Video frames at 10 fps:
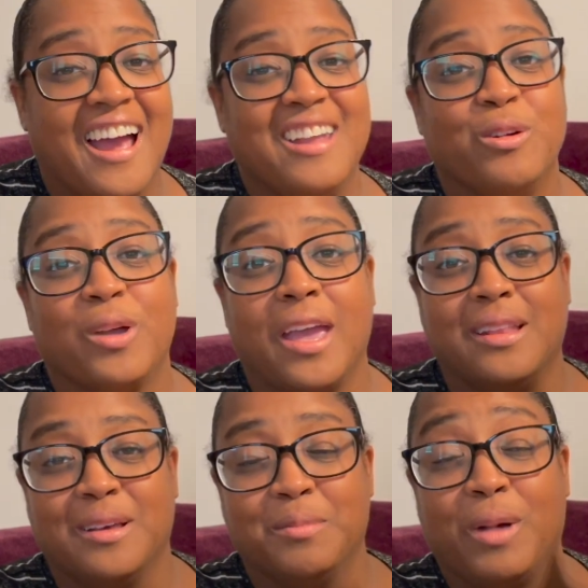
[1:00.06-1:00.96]
I know
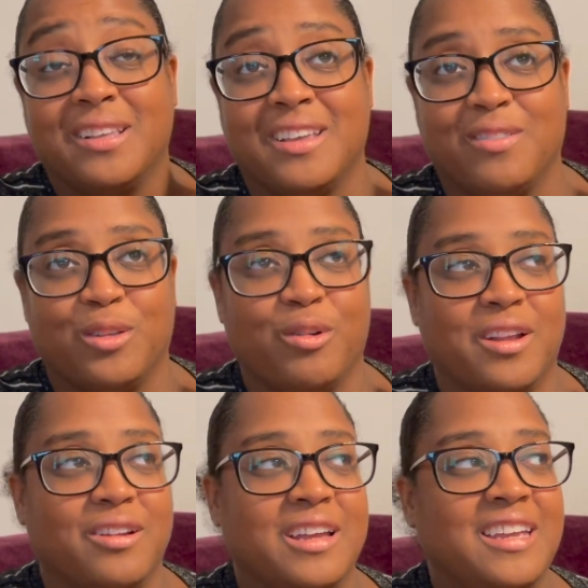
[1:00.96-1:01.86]
Caleb, my seventh
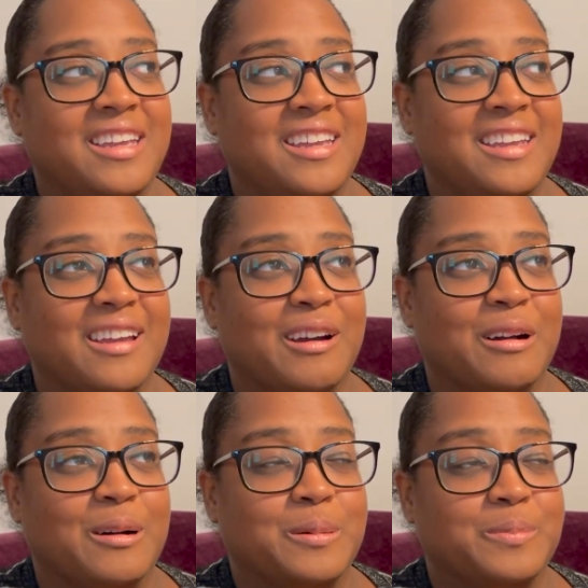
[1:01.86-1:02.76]
grader, he
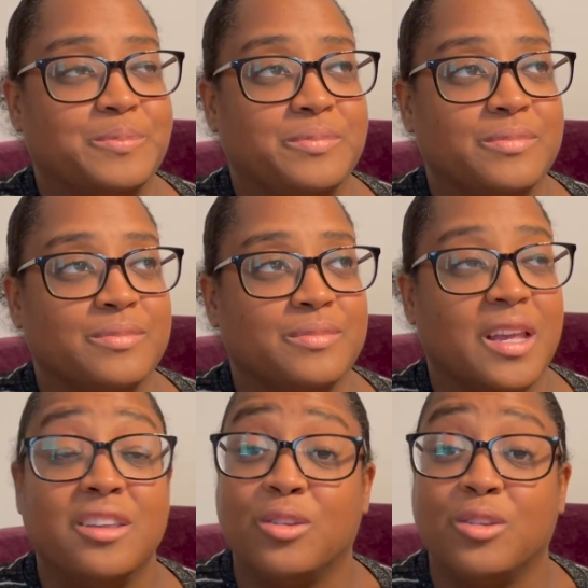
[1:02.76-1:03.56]
um, is